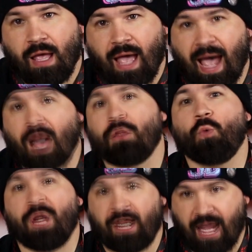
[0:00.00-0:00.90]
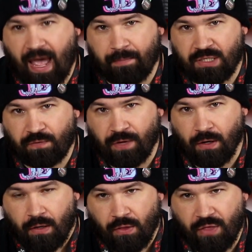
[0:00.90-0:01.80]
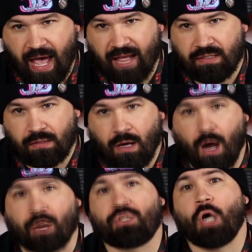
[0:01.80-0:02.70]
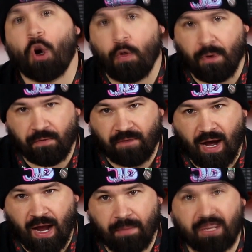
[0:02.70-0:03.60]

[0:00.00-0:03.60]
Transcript: Halloween atmosphere, that October vibe.